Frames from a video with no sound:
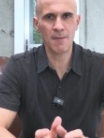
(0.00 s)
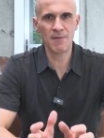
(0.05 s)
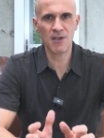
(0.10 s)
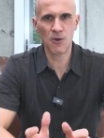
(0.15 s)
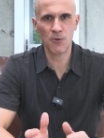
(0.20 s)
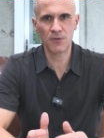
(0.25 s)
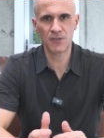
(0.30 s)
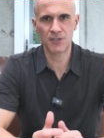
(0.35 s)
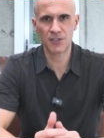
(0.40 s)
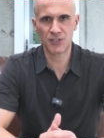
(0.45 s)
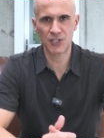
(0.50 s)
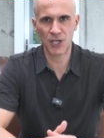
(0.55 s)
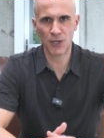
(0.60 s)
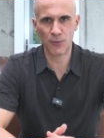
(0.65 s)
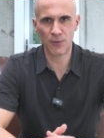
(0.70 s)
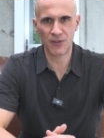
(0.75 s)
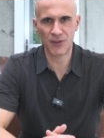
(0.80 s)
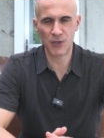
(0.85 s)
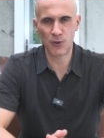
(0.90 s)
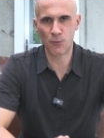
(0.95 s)
I'm going to
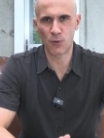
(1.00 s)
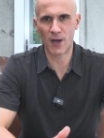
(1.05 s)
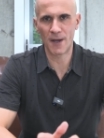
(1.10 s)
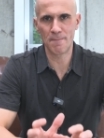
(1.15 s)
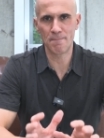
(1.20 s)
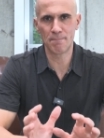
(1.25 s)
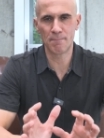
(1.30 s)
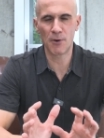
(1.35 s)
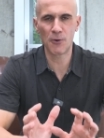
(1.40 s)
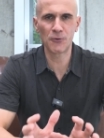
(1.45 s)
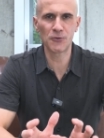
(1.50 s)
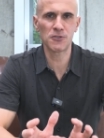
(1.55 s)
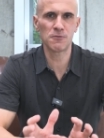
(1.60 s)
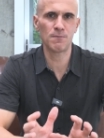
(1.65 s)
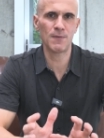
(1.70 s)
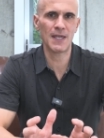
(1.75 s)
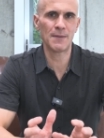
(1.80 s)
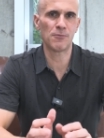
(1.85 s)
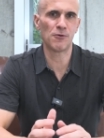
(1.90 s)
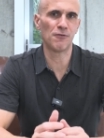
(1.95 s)
share with you why
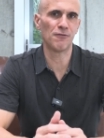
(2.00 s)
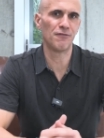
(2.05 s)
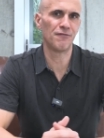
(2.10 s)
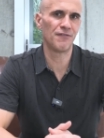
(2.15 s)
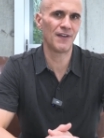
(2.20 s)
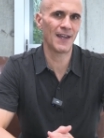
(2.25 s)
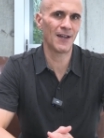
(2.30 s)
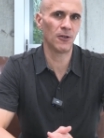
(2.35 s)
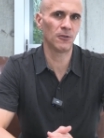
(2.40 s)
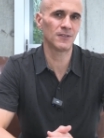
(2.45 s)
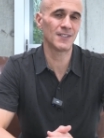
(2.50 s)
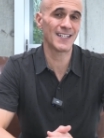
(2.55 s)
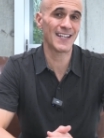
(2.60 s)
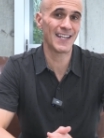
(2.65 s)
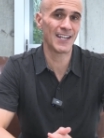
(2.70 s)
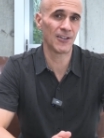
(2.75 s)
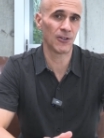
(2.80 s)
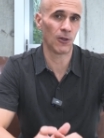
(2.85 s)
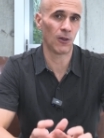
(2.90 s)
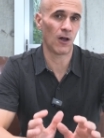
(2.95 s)
most people fail
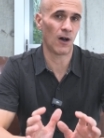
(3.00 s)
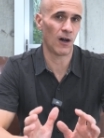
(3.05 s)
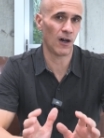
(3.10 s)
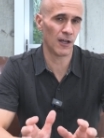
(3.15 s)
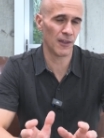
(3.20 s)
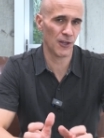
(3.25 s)
to heal